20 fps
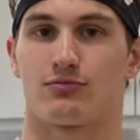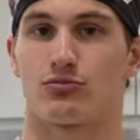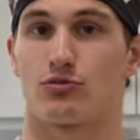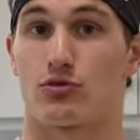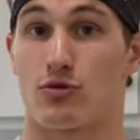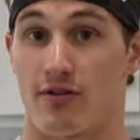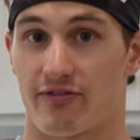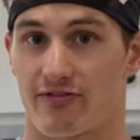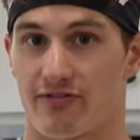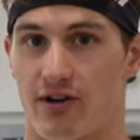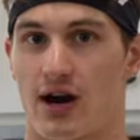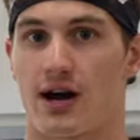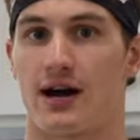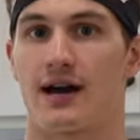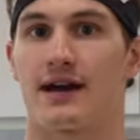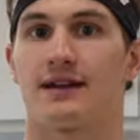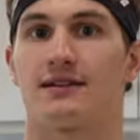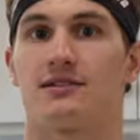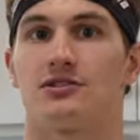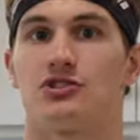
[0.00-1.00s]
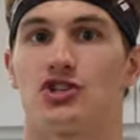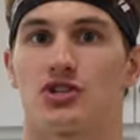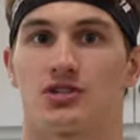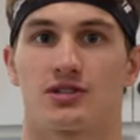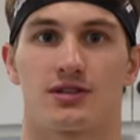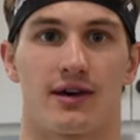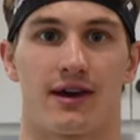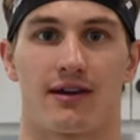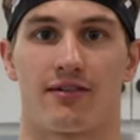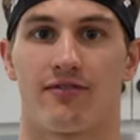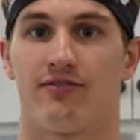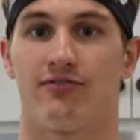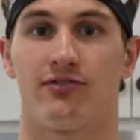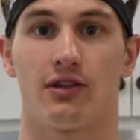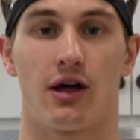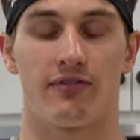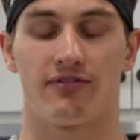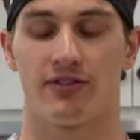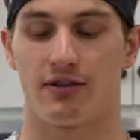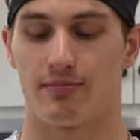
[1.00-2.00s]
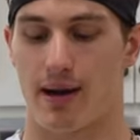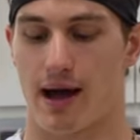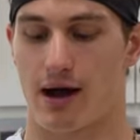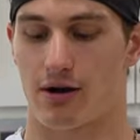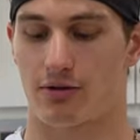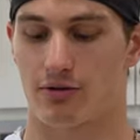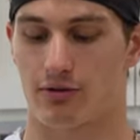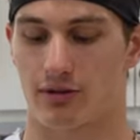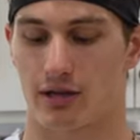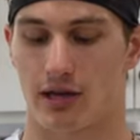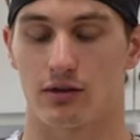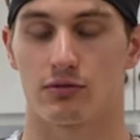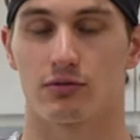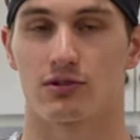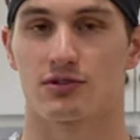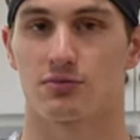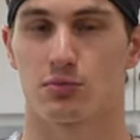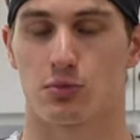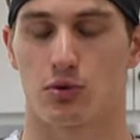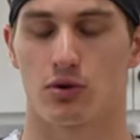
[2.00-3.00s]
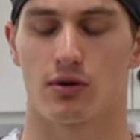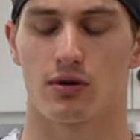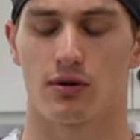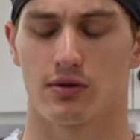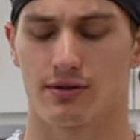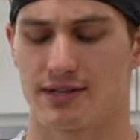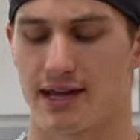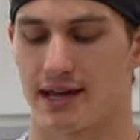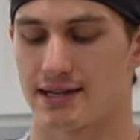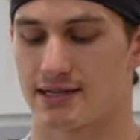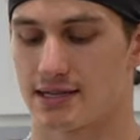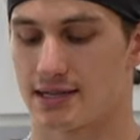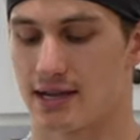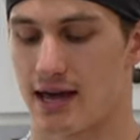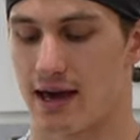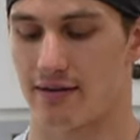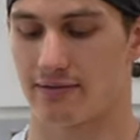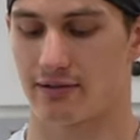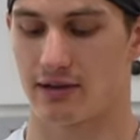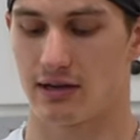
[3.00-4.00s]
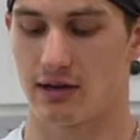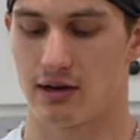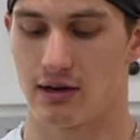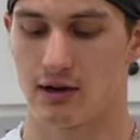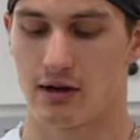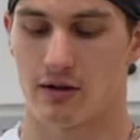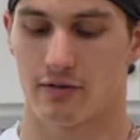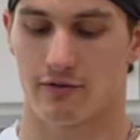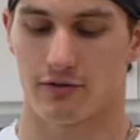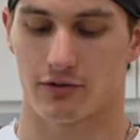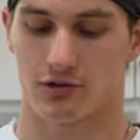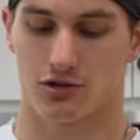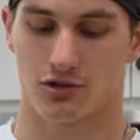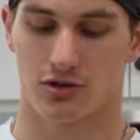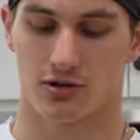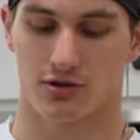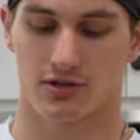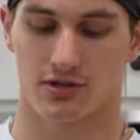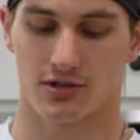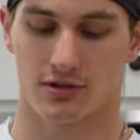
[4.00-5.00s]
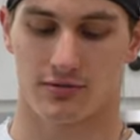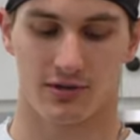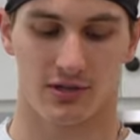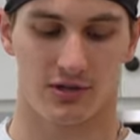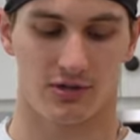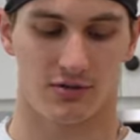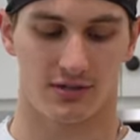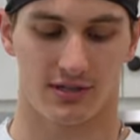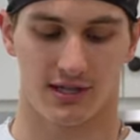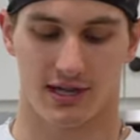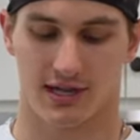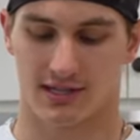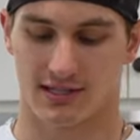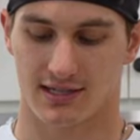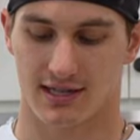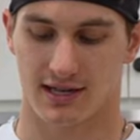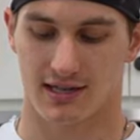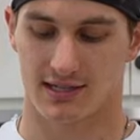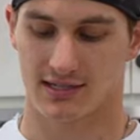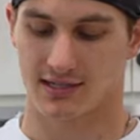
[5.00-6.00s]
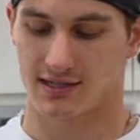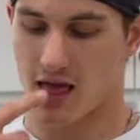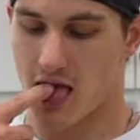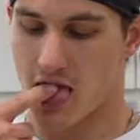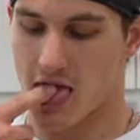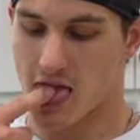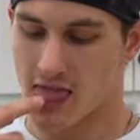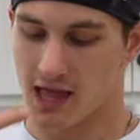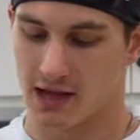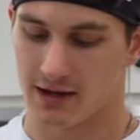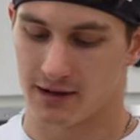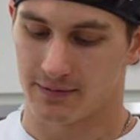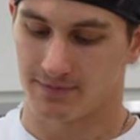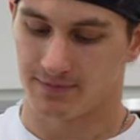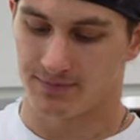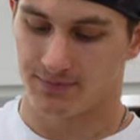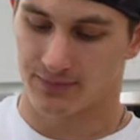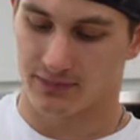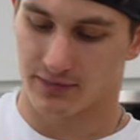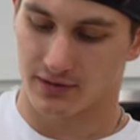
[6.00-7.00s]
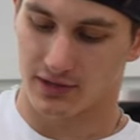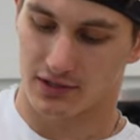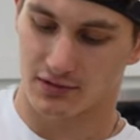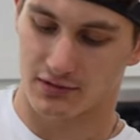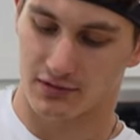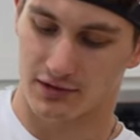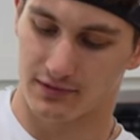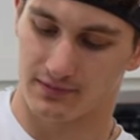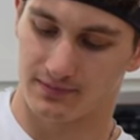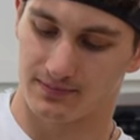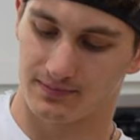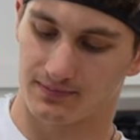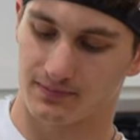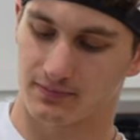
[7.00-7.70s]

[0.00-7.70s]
refined, just like fluffy powder. The other one's more dense and heavy for sure. So I'm gonna do a taste test. This one,